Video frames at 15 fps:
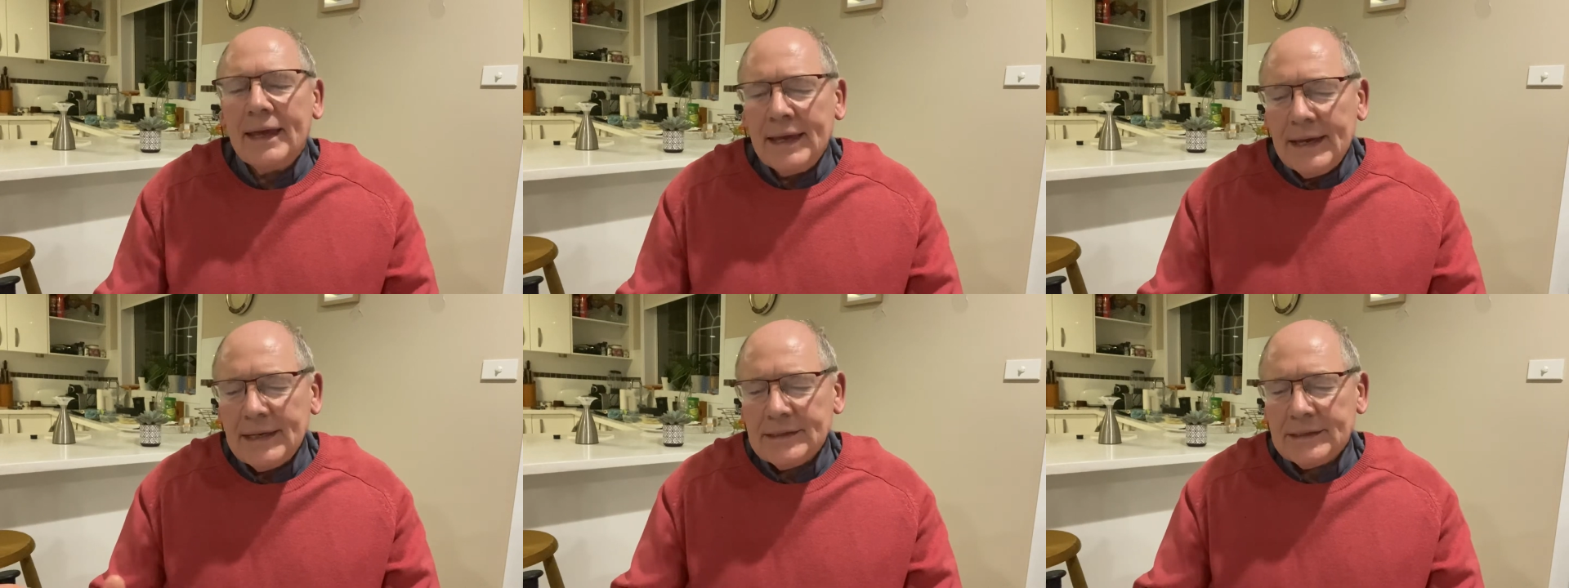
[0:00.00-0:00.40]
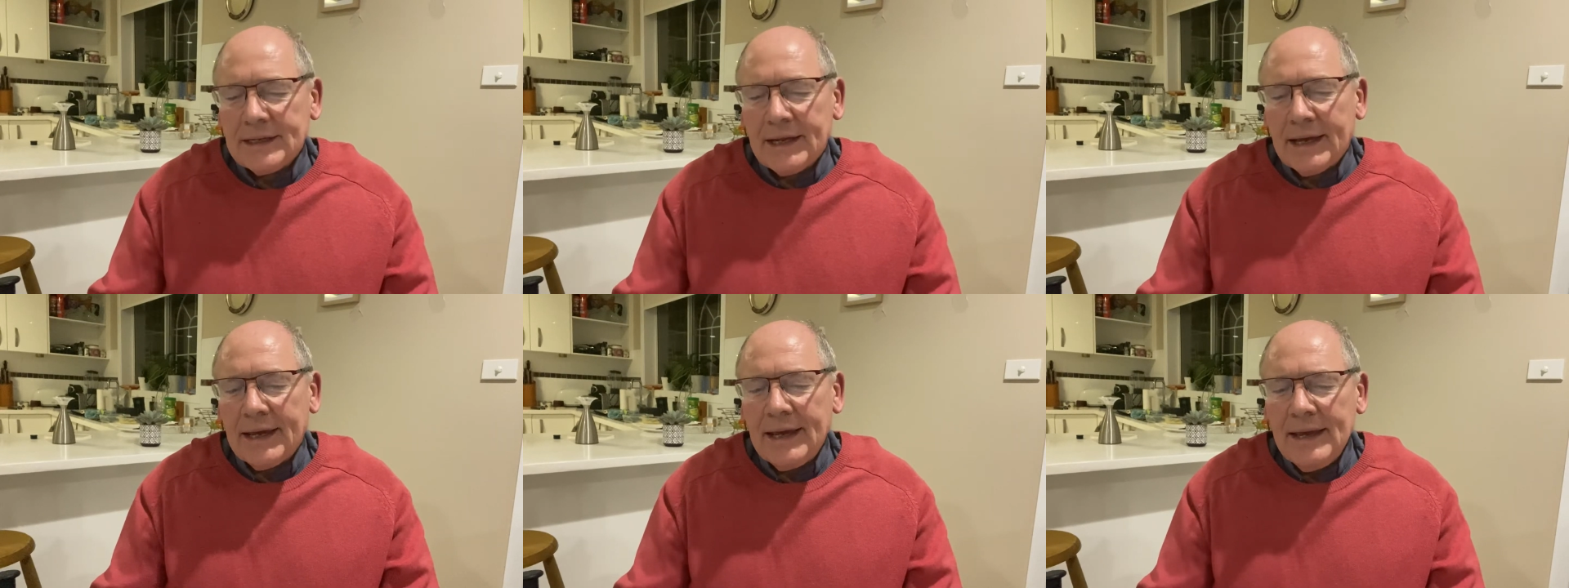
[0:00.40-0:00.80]

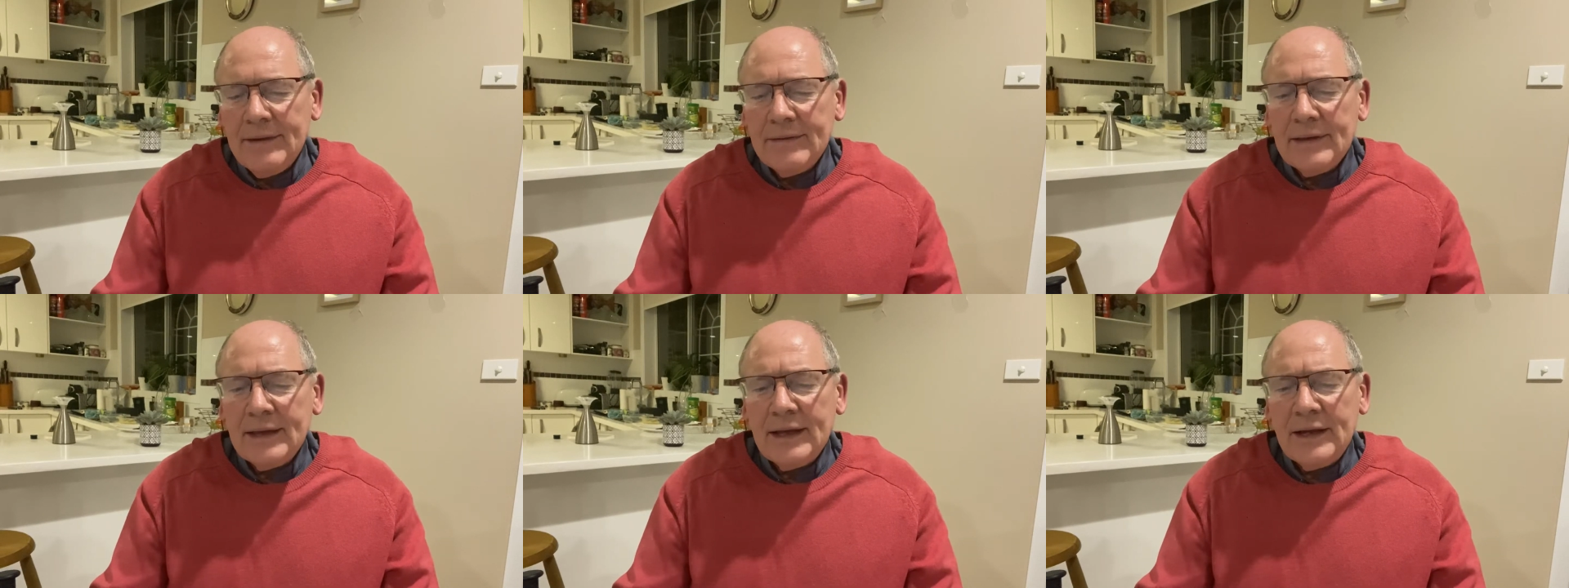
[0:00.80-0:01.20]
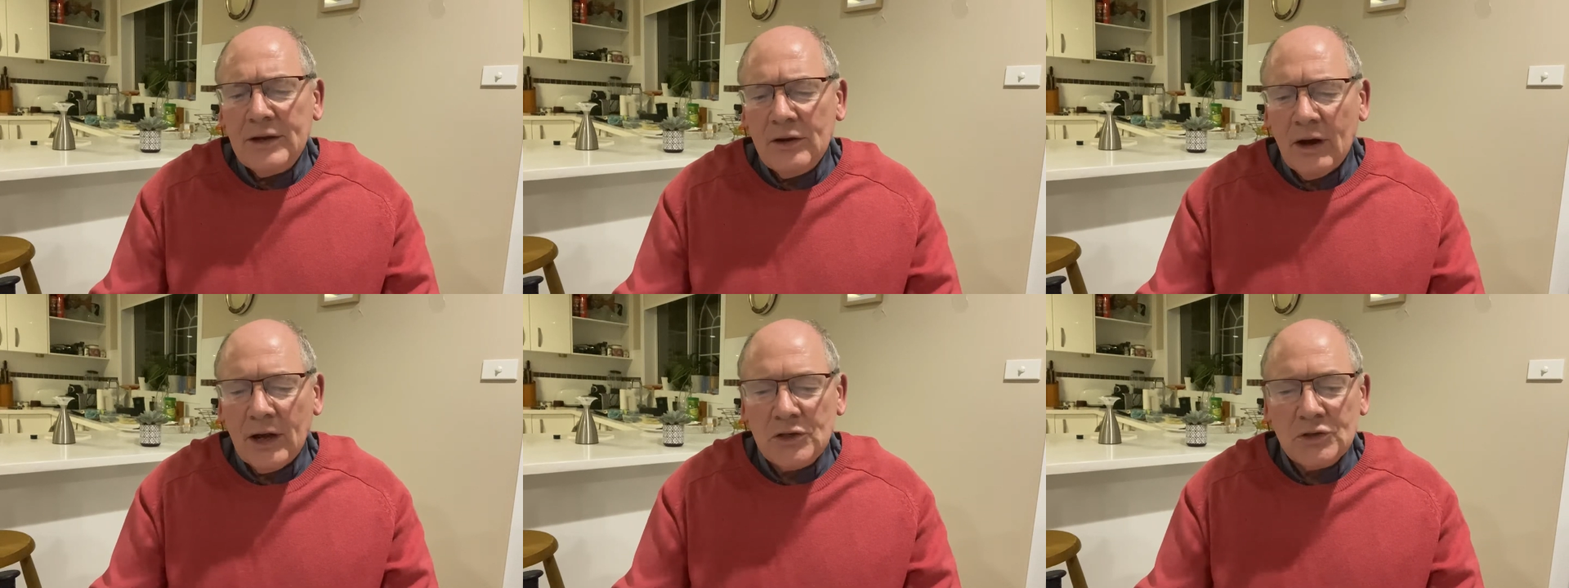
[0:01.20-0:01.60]
Yesterday,
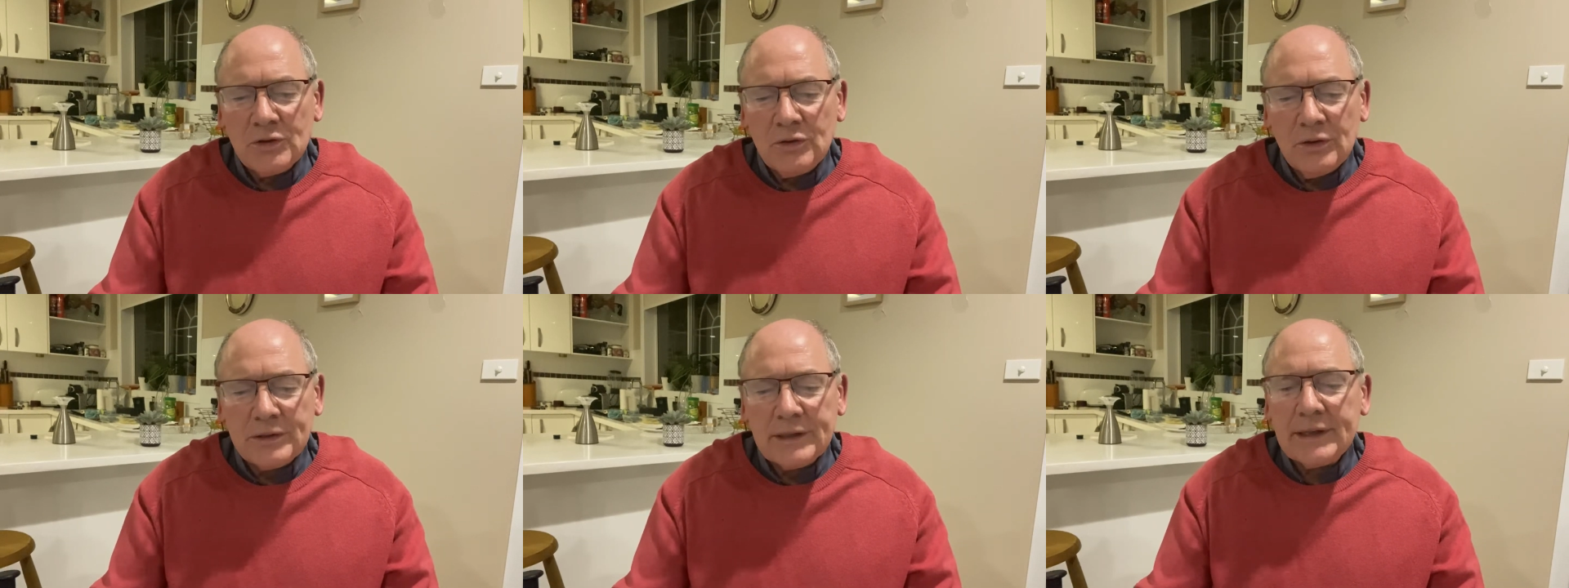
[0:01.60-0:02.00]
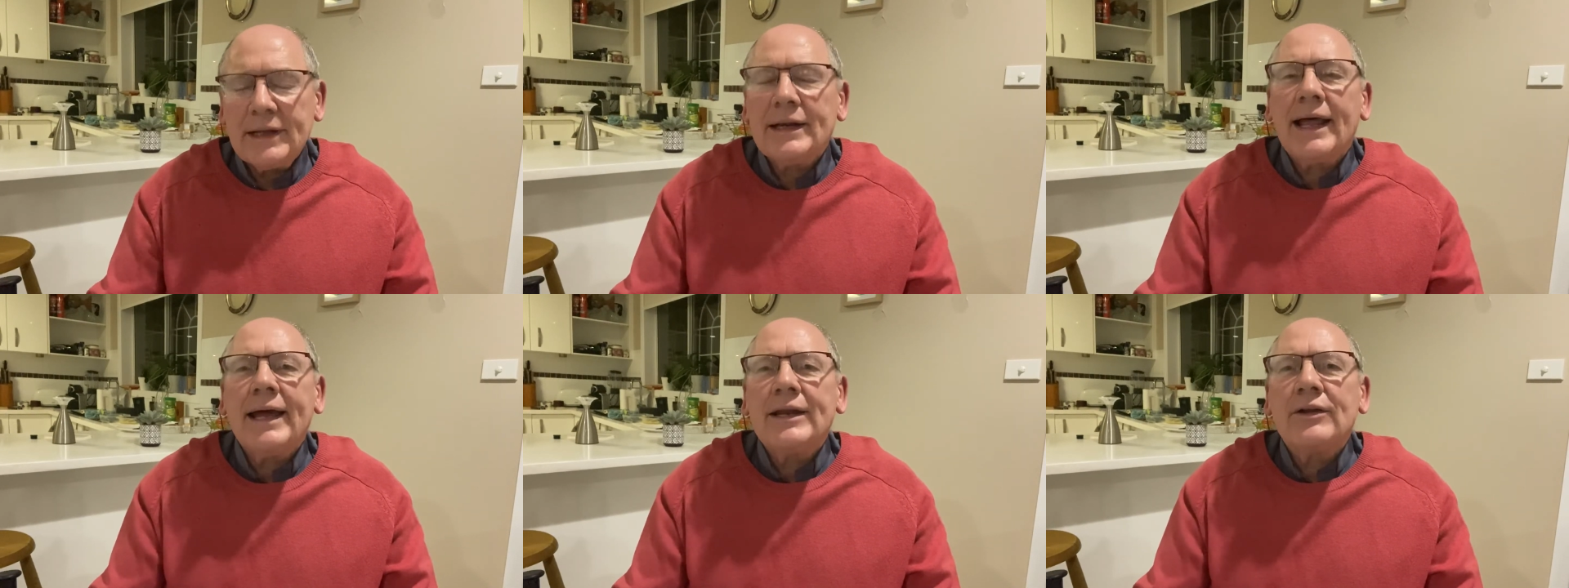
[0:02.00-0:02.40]
Nigel looked at the
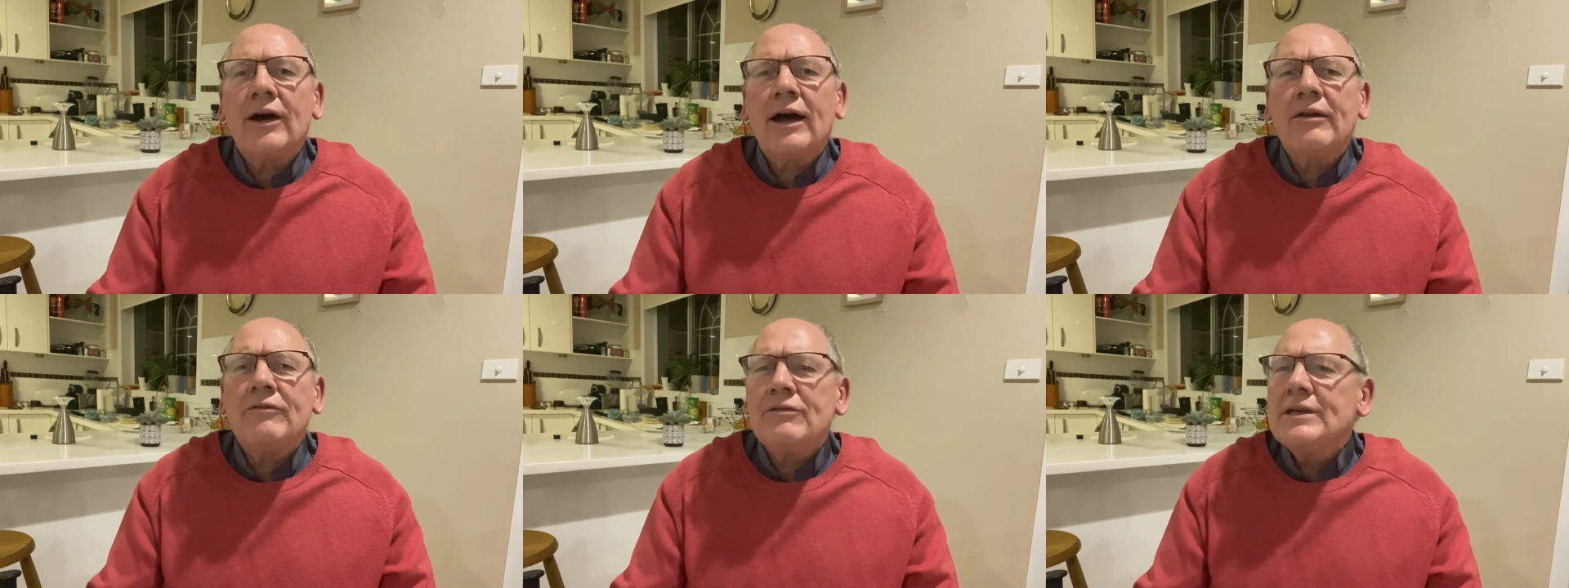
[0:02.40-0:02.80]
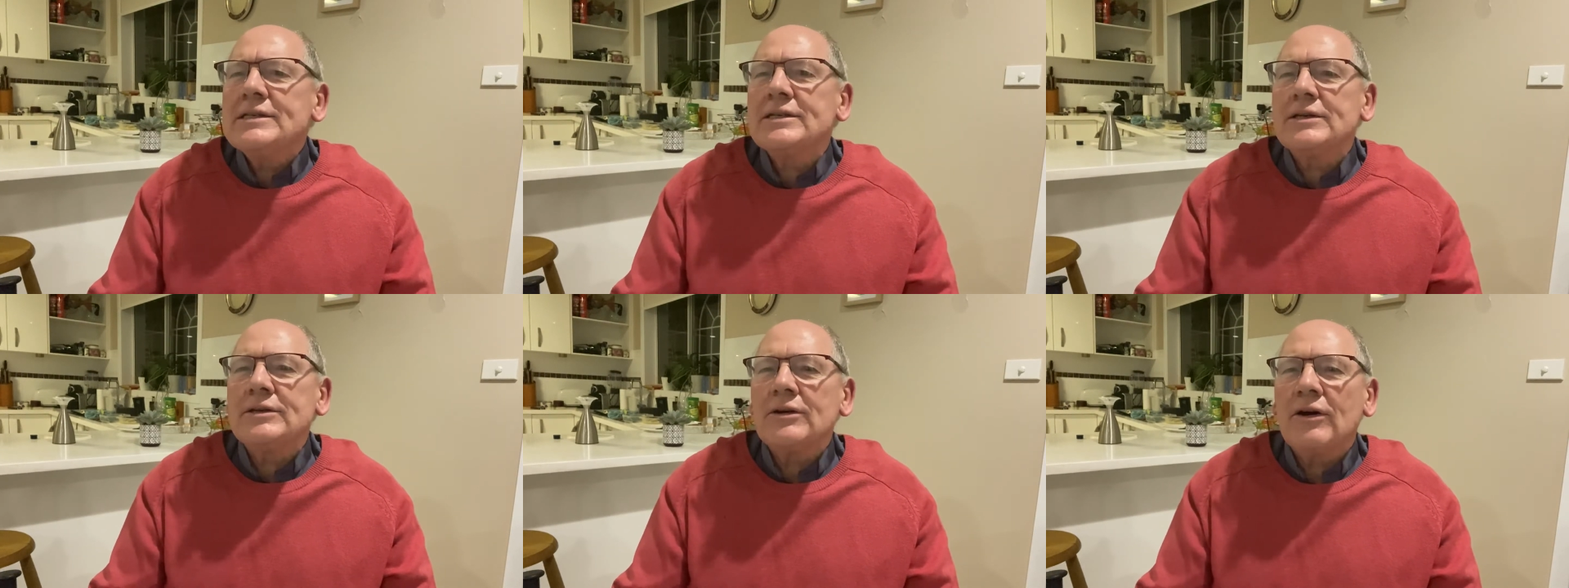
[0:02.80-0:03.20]
late night visit